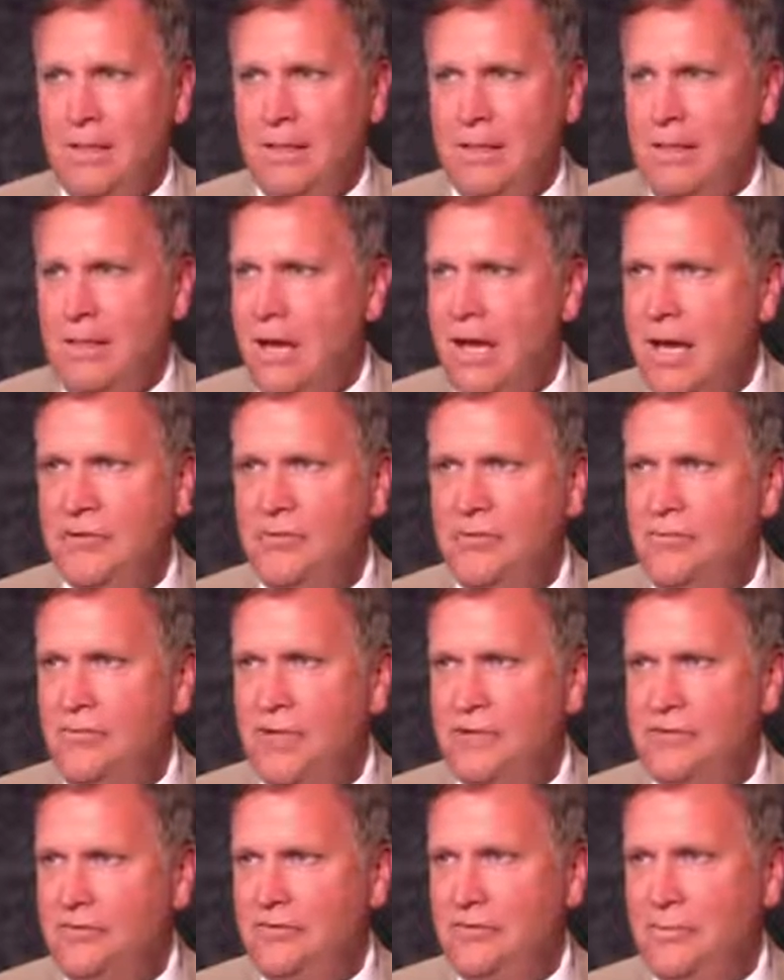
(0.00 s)

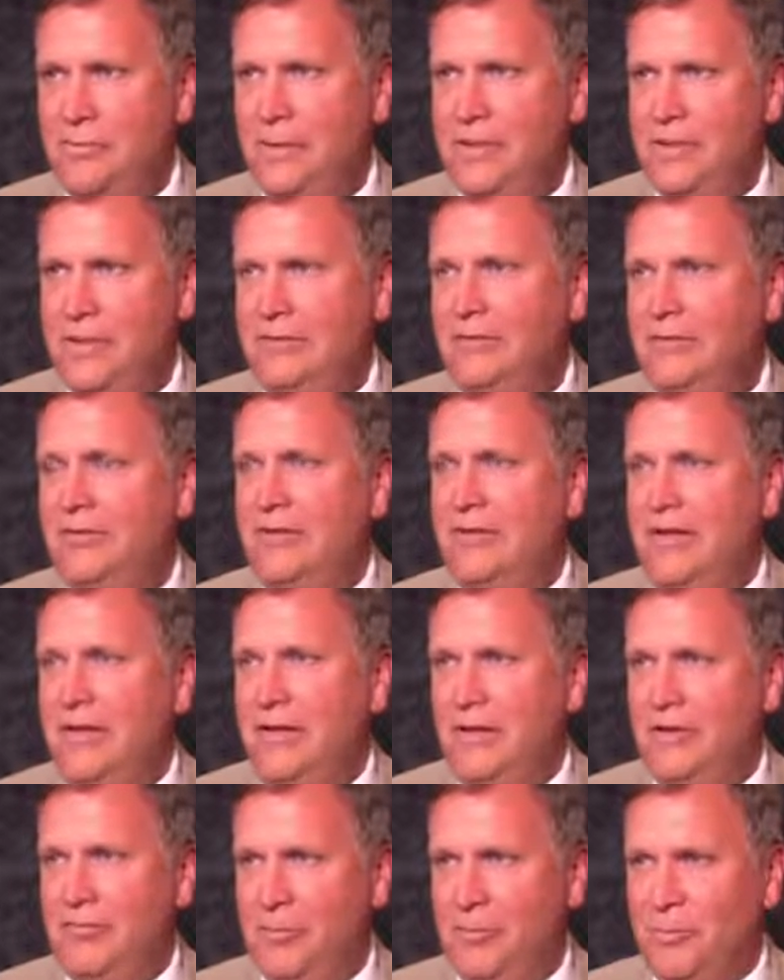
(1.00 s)
non-invasive means,
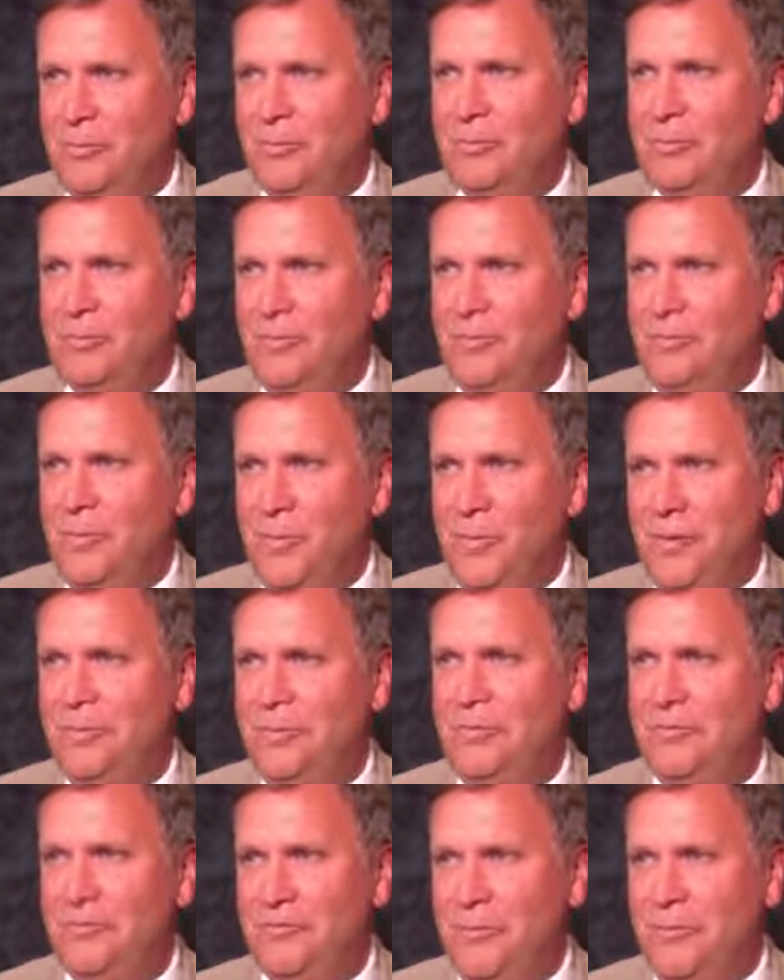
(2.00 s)
remove the
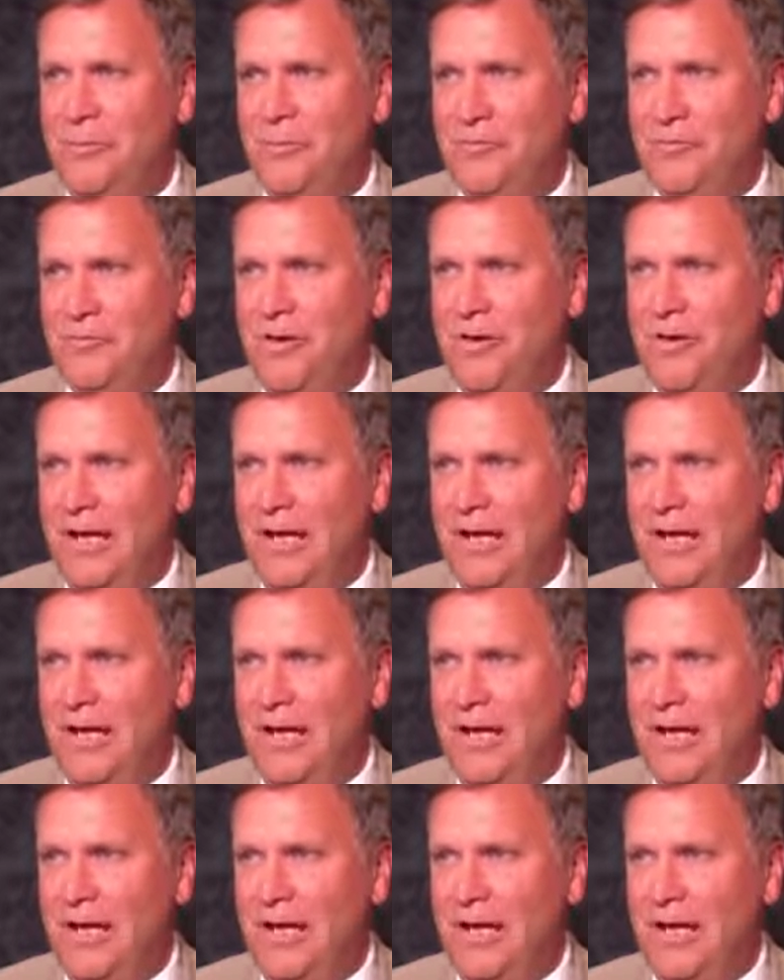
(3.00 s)
pigment from the front of